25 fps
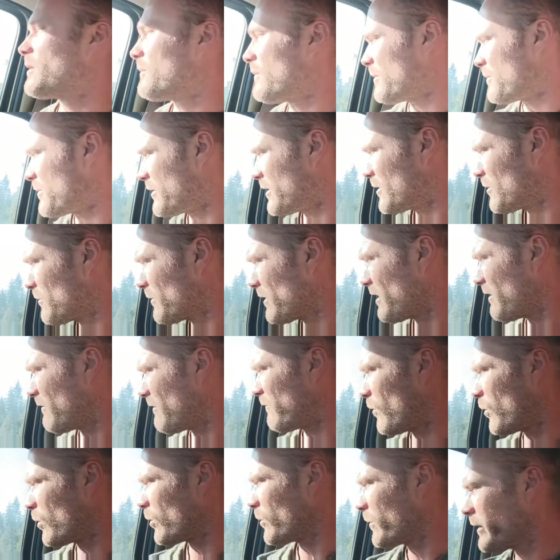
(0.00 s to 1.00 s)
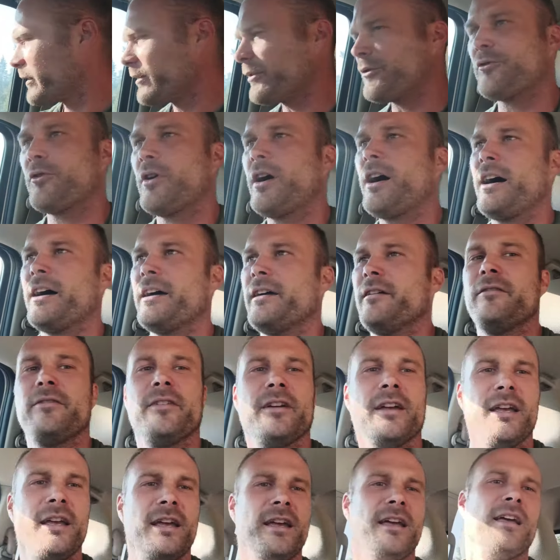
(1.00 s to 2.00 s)
up here without four-wheel drive,
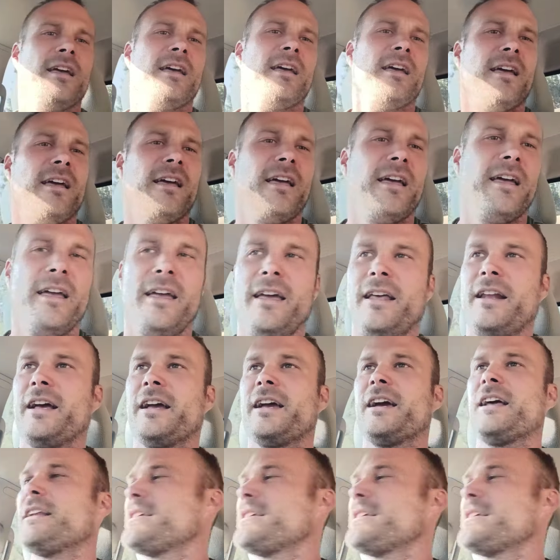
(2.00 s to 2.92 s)
and I got to